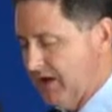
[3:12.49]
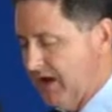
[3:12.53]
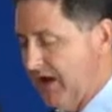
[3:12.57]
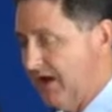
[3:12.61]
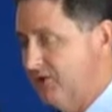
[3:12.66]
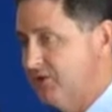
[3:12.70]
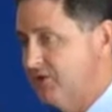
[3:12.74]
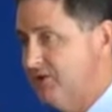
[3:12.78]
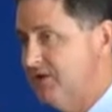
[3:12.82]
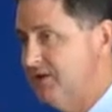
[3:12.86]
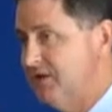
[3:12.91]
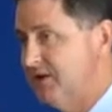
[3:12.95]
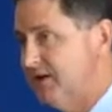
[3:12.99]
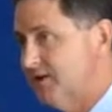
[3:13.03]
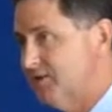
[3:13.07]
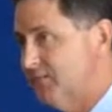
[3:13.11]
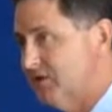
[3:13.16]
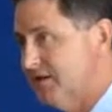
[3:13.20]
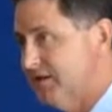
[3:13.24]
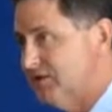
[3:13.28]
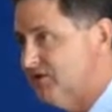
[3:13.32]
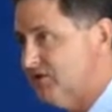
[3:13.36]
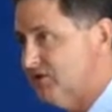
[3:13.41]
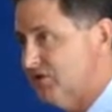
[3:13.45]
Al Udeid Air
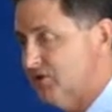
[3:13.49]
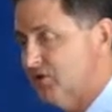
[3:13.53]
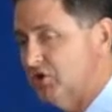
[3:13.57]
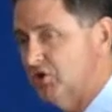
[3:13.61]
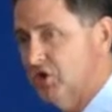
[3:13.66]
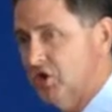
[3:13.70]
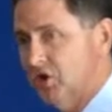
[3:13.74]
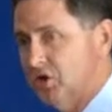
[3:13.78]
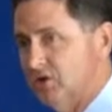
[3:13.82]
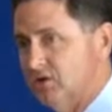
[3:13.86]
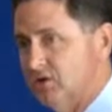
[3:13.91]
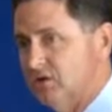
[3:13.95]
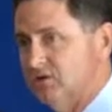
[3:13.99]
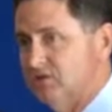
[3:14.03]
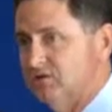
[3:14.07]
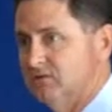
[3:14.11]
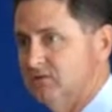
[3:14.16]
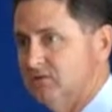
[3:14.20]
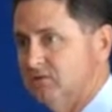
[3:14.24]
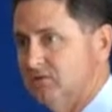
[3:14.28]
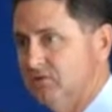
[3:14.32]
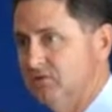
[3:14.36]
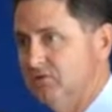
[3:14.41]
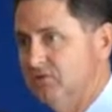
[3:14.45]
Base in Qatar
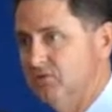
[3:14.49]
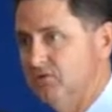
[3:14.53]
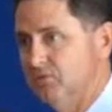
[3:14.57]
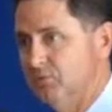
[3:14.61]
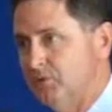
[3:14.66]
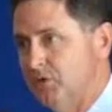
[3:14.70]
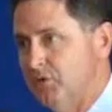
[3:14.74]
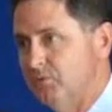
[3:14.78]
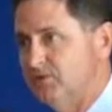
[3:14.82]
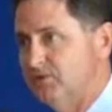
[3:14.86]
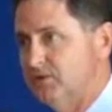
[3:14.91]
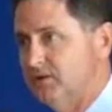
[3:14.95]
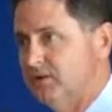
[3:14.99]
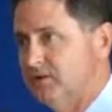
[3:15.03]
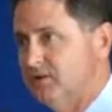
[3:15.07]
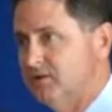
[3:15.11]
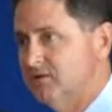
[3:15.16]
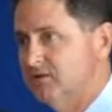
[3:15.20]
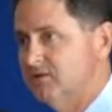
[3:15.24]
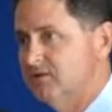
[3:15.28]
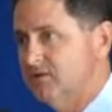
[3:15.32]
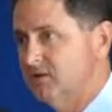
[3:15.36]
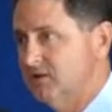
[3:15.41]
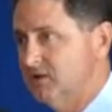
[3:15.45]
on the
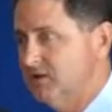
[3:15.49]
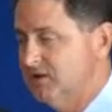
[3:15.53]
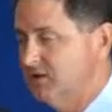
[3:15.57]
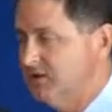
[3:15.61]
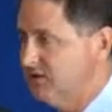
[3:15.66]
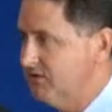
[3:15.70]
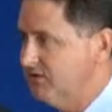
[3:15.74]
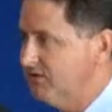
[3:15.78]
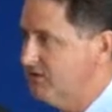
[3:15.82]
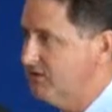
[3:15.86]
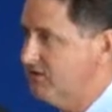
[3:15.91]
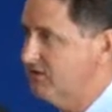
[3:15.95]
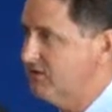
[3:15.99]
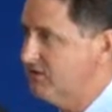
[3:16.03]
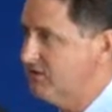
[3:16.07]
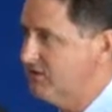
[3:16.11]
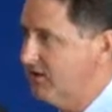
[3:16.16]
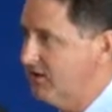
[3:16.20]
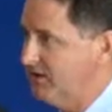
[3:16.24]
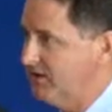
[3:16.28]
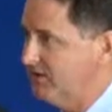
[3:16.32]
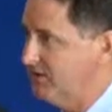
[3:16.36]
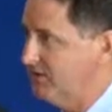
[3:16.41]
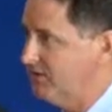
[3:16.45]
rotator to get into
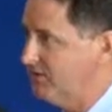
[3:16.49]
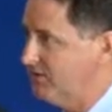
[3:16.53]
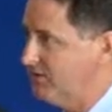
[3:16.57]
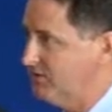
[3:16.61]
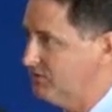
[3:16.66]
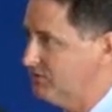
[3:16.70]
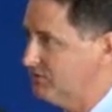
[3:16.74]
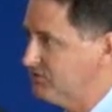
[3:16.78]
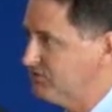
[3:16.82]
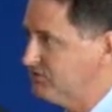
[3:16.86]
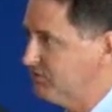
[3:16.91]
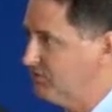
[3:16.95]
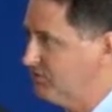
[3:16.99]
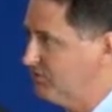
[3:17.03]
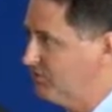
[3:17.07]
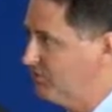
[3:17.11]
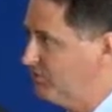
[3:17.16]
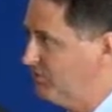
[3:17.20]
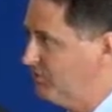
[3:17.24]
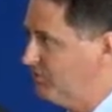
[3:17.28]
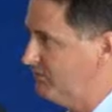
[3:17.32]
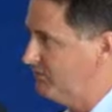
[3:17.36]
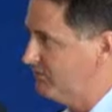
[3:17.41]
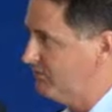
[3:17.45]
theater, I thought I was going to
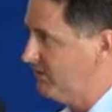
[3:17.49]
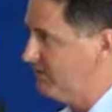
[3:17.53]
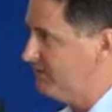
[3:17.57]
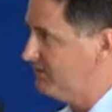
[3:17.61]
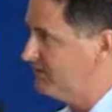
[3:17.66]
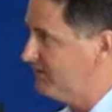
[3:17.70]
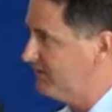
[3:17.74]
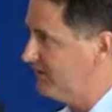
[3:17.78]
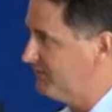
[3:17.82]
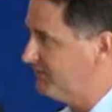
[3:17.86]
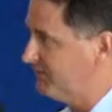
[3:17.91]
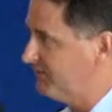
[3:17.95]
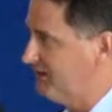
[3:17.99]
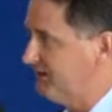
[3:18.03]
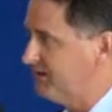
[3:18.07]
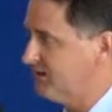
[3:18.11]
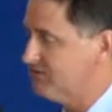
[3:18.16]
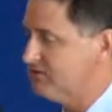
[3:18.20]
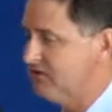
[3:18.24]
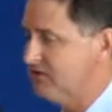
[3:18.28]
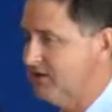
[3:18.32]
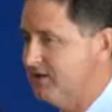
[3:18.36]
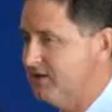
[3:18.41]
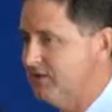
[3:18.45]
be going right into
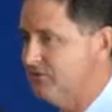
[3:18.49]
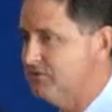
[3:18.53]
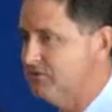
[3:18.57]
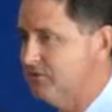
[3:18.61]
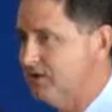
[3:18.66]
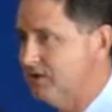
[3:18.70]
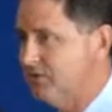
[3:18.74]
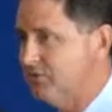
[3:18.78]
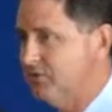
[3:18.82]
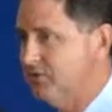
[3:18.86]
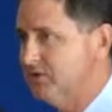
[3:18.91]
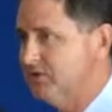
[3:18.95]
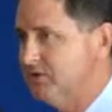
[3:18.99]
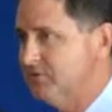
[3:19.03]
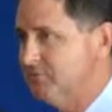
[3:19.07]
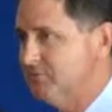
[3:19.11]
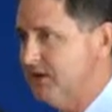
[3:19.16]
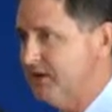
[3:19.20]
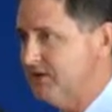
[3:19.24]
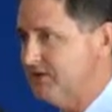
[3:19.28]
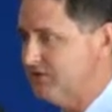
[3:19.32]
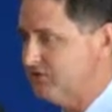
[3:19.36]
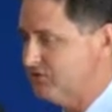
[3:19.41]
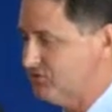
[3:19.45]
Afghanistan, so I went to the
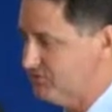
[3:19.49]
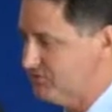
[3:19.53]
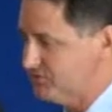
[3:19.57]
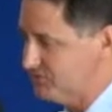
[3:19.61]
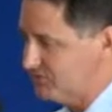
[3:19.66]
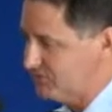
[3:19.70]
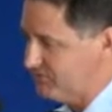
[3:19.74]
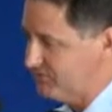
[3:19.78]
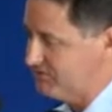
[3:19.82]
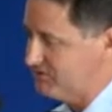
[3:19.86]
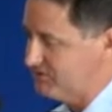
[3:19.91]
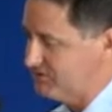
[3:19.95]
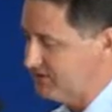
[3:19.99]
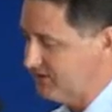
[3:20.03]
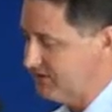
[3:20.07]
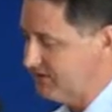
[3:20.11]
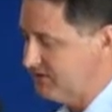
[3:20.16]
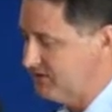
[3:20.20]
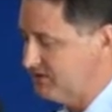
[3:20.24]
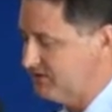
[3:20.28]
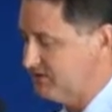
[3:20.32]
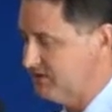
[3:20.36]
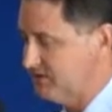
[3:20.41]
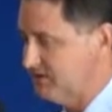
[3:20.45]
passenger service
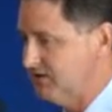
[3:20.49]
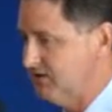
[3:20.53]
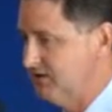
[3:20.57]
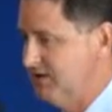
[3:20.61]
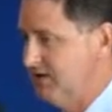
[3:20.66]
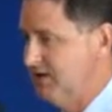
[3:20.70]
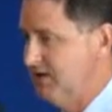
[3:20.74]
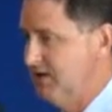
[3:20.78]
desk and